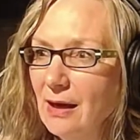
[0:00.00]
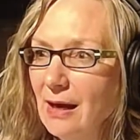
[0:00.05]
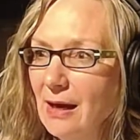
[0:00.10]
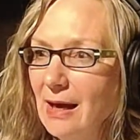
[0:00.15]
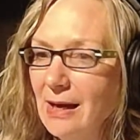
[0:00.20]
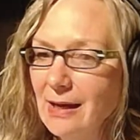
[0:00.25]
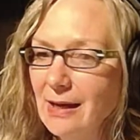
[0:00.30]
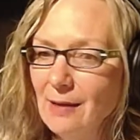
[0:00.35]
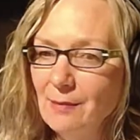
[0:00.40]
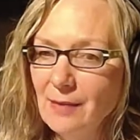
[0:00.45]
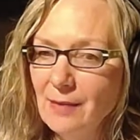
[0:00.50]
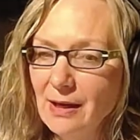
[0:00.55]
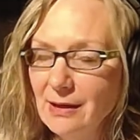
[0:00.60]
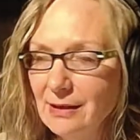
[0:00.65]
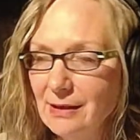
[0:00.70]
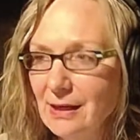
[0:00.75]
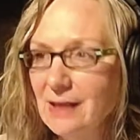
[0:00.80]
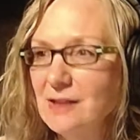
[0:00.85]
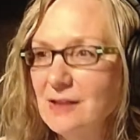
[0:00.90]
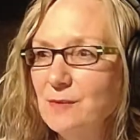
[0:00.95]
I am a
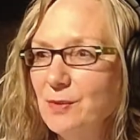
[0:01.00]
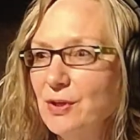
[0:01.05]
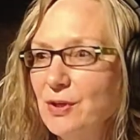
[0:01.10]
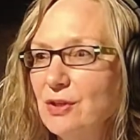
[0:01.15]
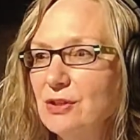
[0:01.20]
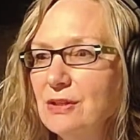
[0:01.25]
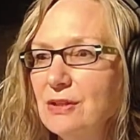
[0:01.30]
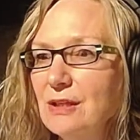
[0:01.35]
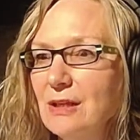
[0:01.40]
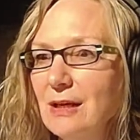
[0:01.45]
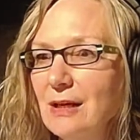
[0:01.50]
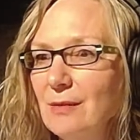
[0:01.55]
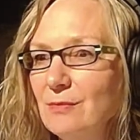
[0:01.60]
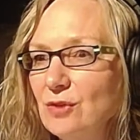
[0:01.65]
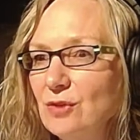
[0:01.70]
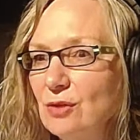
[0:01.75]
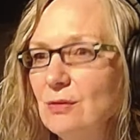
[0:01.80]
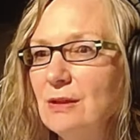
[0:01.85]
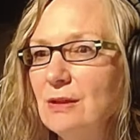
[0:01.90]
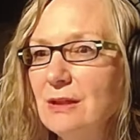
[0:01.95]
nice person. I'm
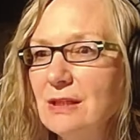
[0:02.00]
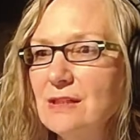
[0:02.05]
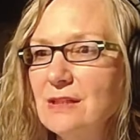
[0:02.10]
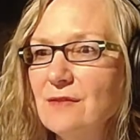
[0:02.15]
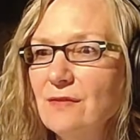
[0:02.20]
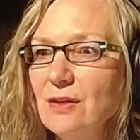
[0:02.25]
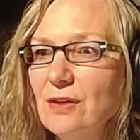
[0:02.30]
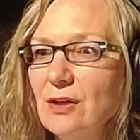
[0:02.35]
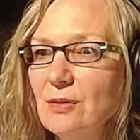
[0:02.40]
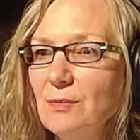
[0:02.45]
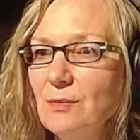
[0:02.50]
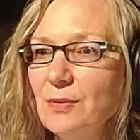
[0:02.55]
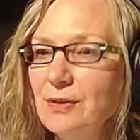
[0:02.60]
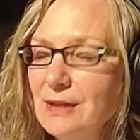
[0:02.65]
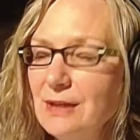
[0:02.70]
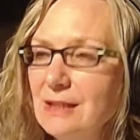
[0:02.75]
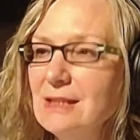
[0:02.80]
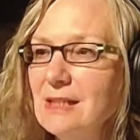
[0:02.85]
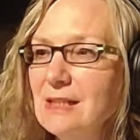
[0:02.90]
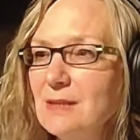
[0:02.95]
doing this for you, but
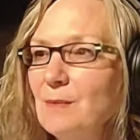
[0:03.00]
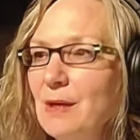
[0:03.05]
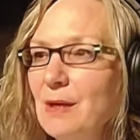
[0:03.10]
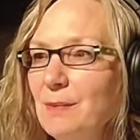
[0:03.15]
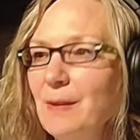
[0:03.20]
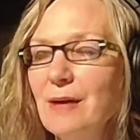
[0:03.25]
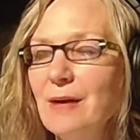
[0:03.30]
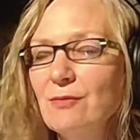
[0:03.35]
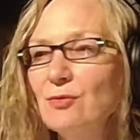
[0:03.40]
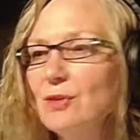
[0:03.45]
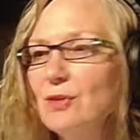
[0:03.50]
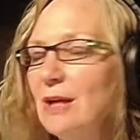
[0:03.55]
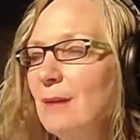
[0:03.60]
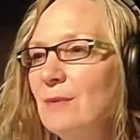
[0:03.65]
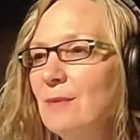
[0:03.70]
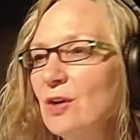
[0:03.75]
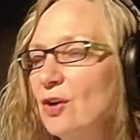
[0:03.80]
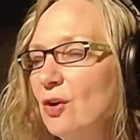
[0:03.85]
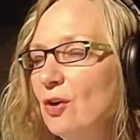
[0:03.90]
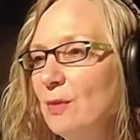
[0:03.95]
this is my boundary. I'm
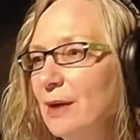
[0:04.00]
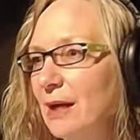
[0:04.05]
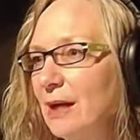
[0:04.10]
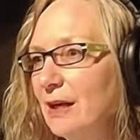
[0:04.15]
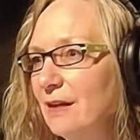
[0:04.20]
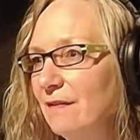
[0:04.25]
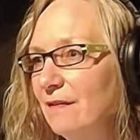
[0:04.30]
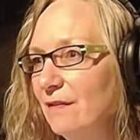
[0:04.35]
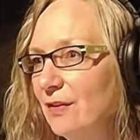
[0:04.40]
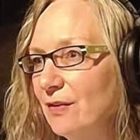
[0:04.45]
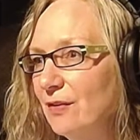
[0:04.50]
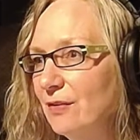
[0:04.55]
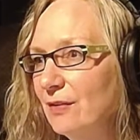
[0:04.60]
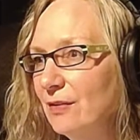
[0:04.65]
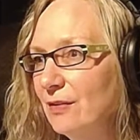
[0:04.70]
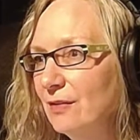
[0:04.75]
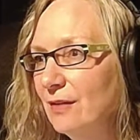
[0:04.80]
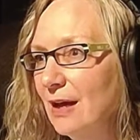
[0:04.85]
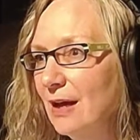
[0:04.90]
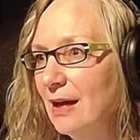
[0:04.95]
not going any further
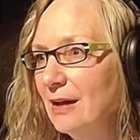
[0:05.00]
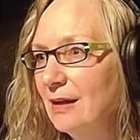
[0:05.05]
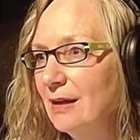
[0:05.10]
than that.